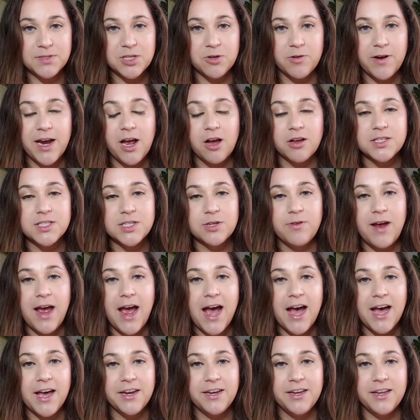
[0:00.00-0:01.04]
So I also
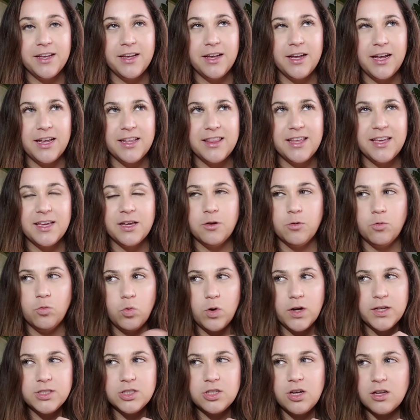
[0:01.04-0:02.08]
had, I think,
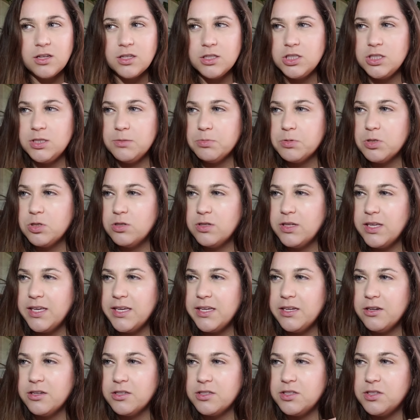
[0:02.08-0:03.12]
1 chocolate chip
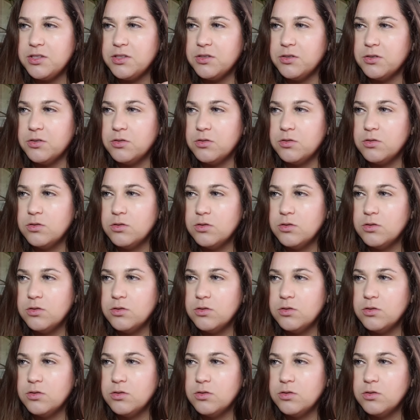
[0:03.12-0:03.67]
cookie or 2.